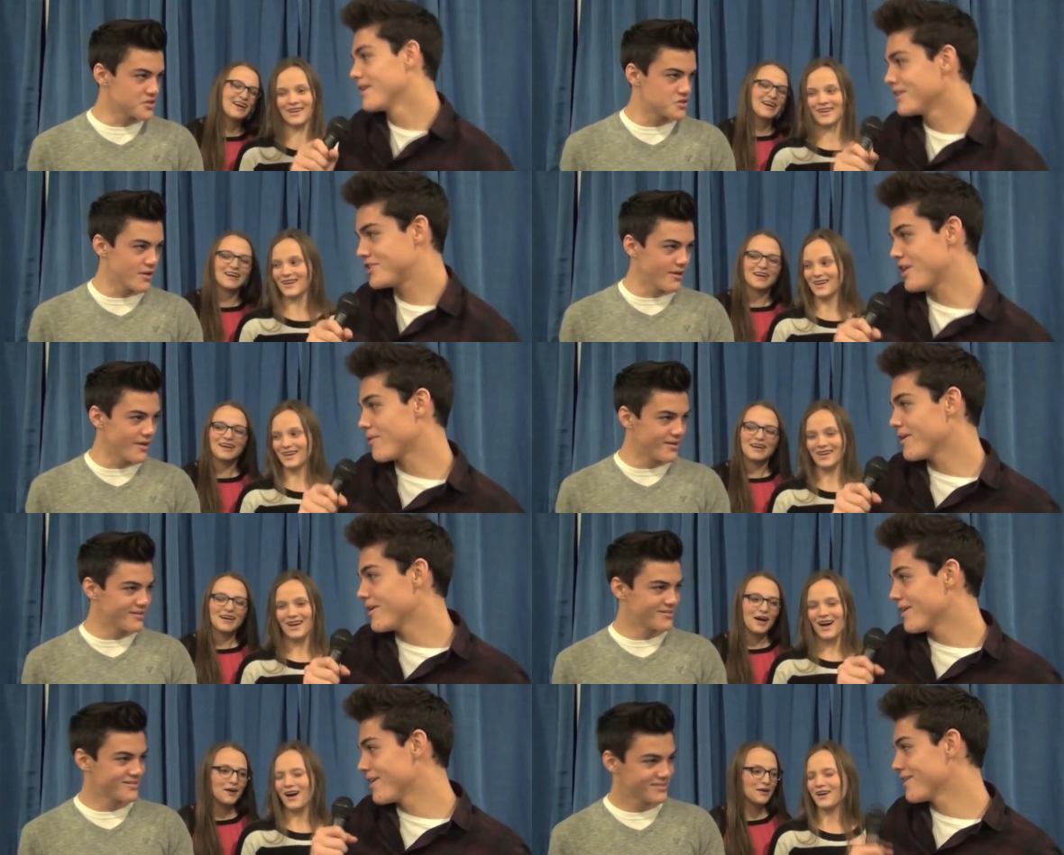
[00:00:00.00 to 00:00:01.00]
Speaker 1: Cheer,
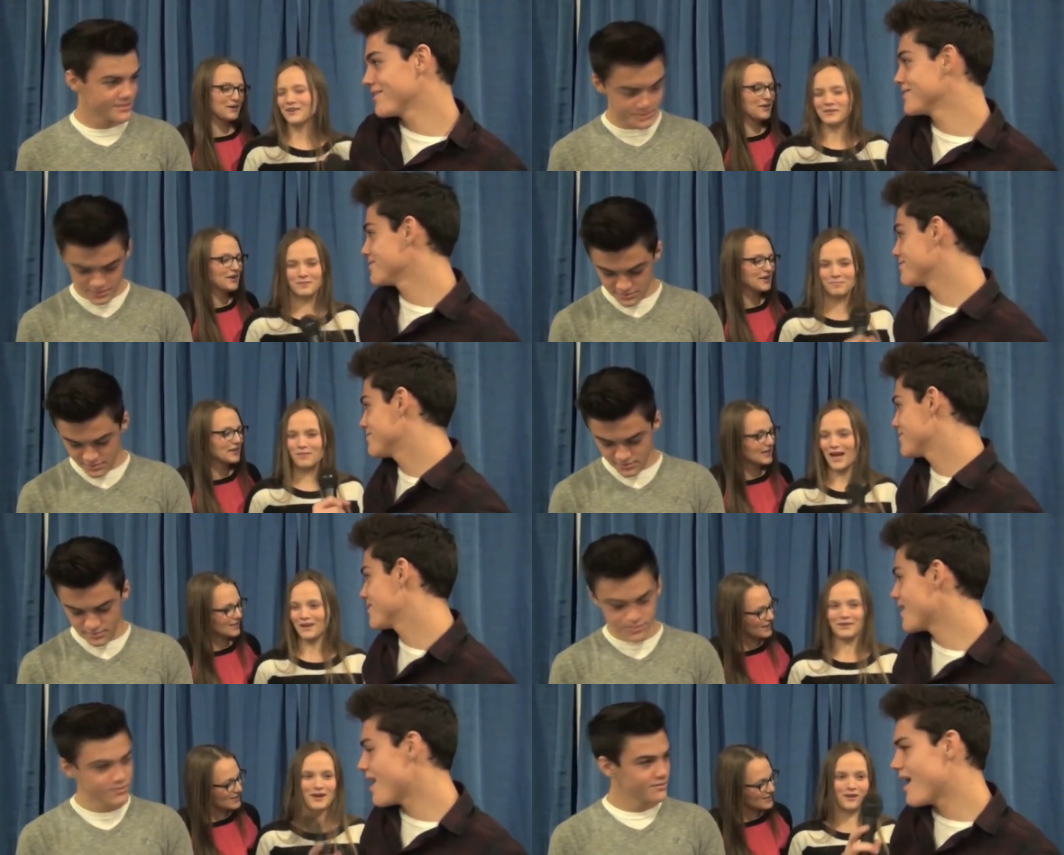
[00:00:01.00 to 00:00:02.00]
uh,
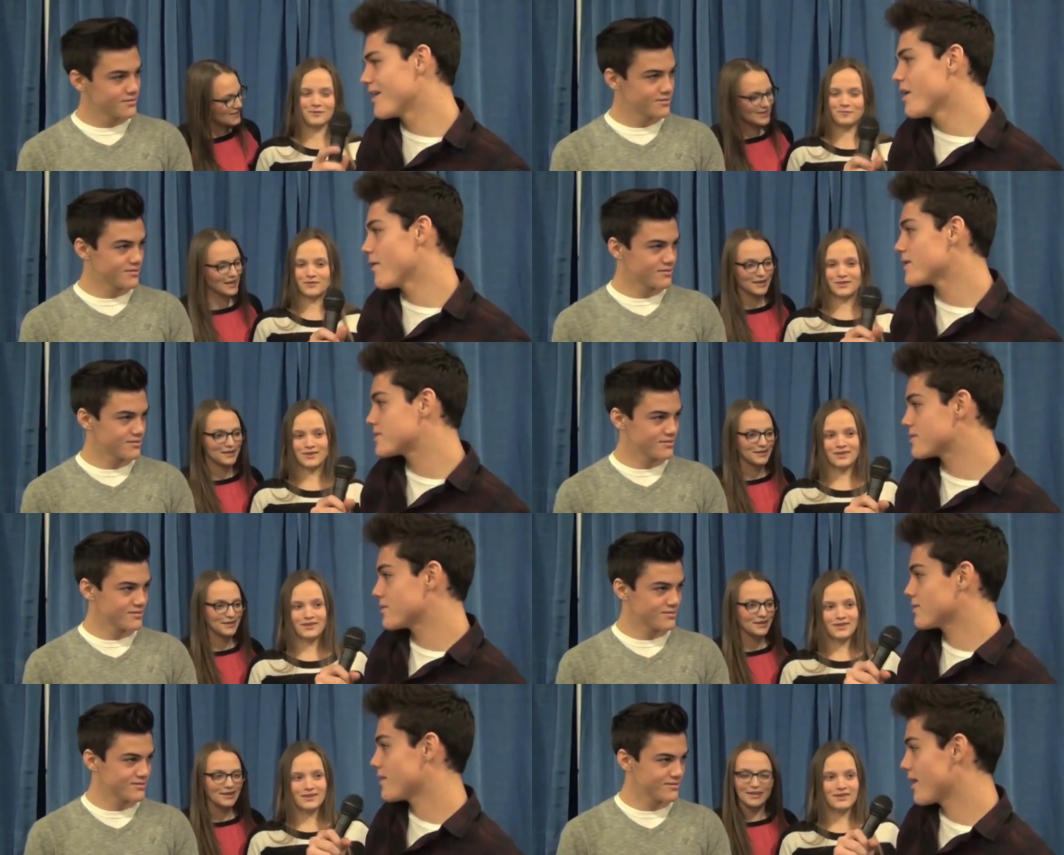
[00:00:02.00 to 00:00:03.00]
uh, no, that's
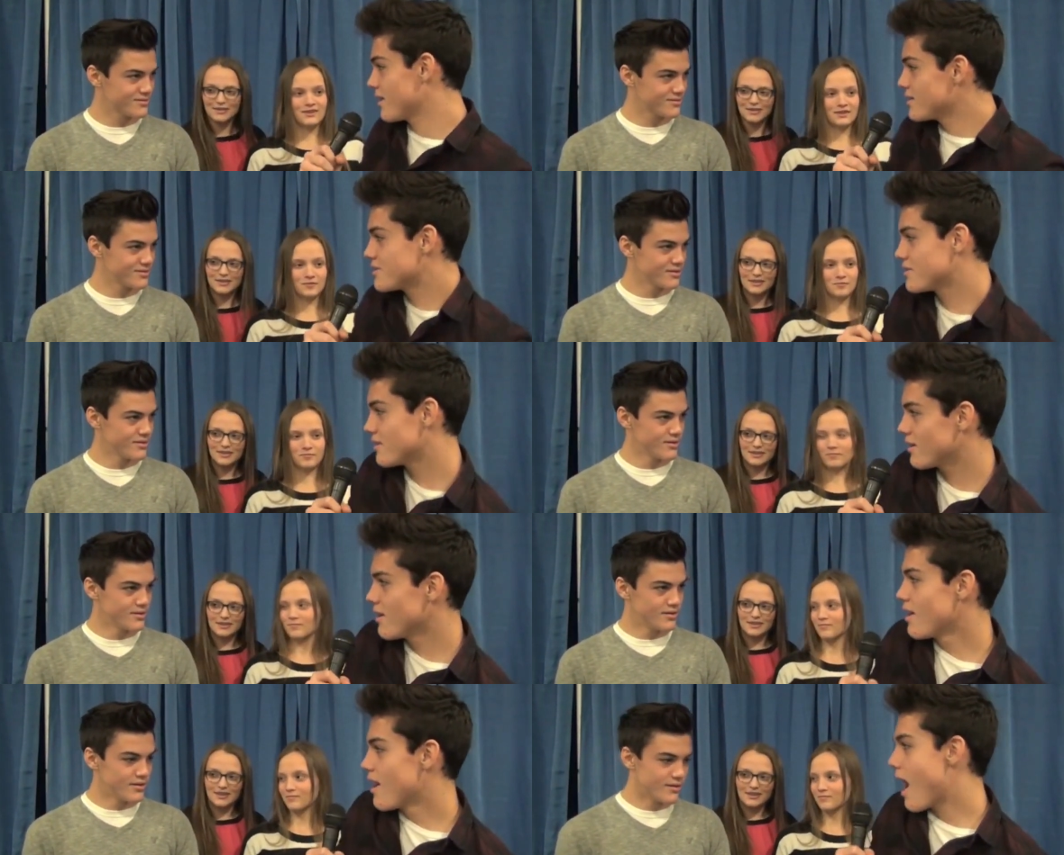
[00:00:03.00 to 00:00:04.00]
English.
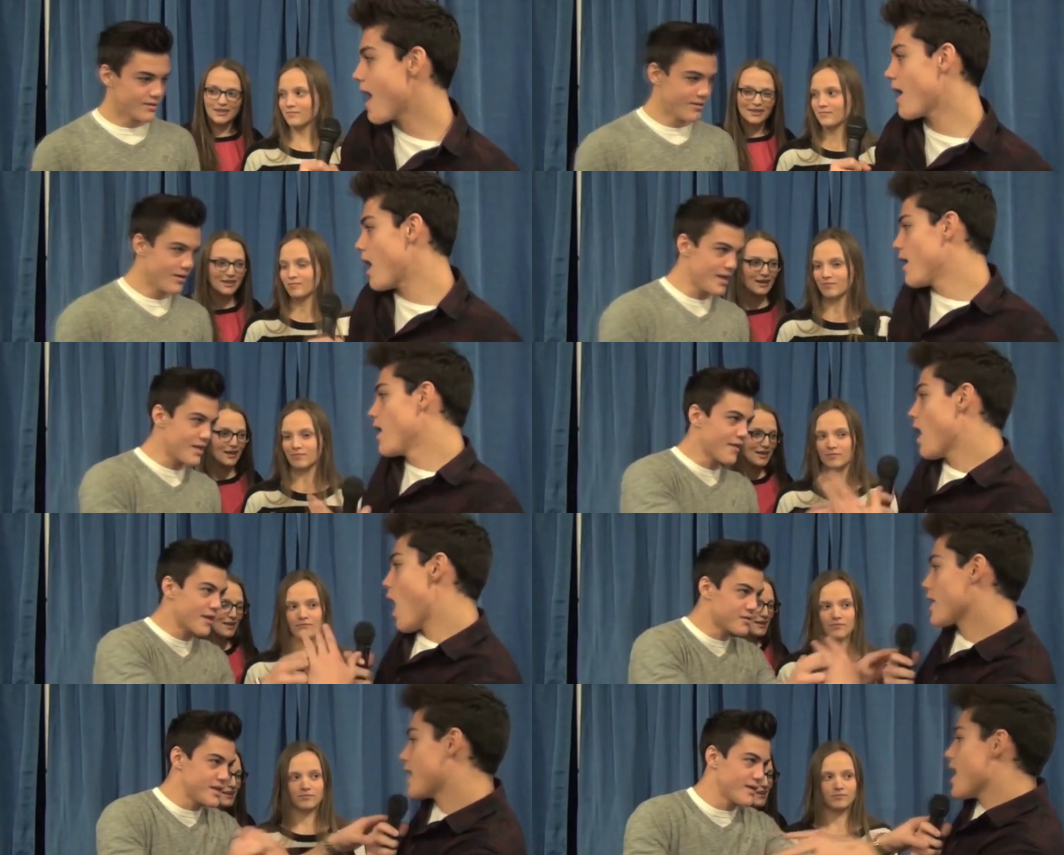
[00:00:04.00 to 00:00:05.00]
I
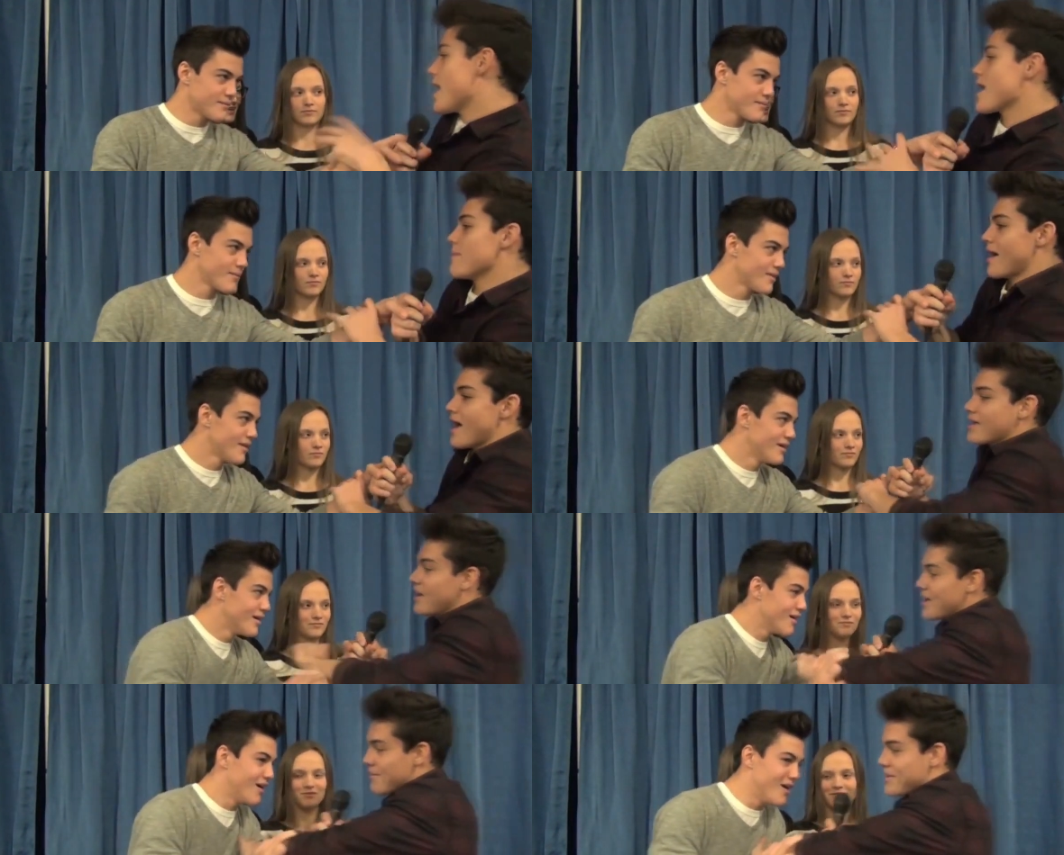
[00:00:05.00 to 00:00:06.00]
I can't hear my I
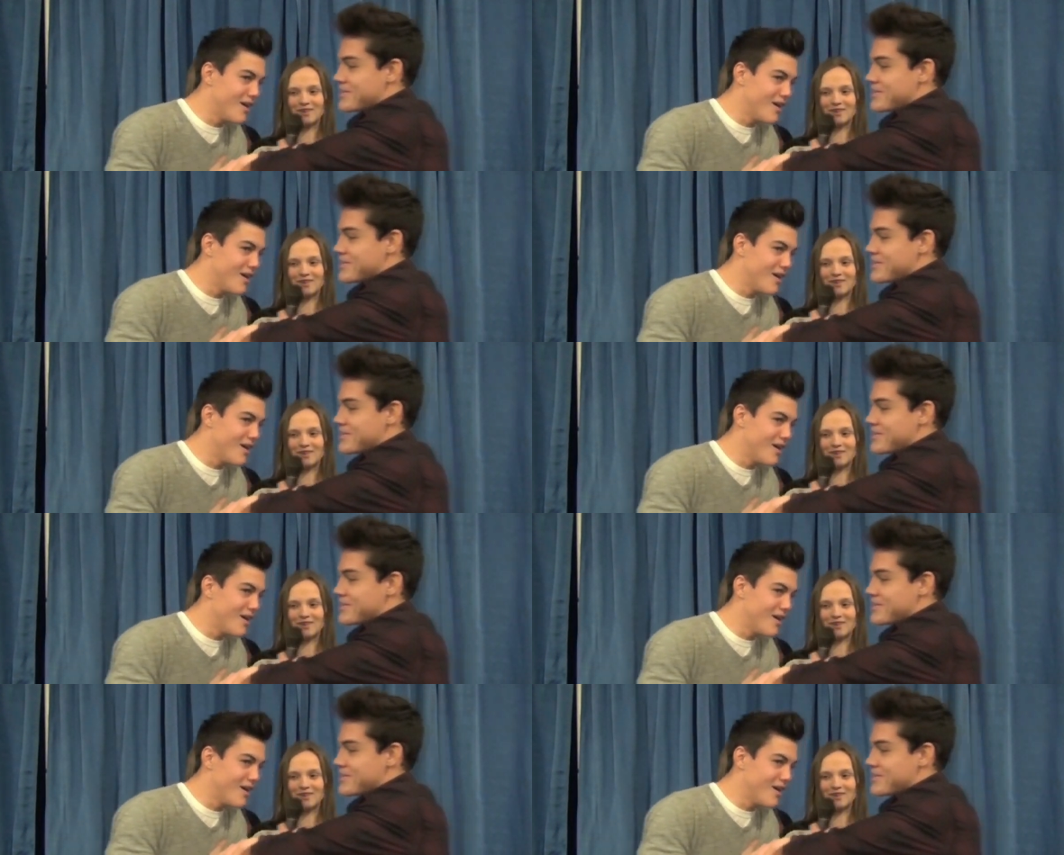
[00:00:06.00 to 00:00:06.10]
can't hear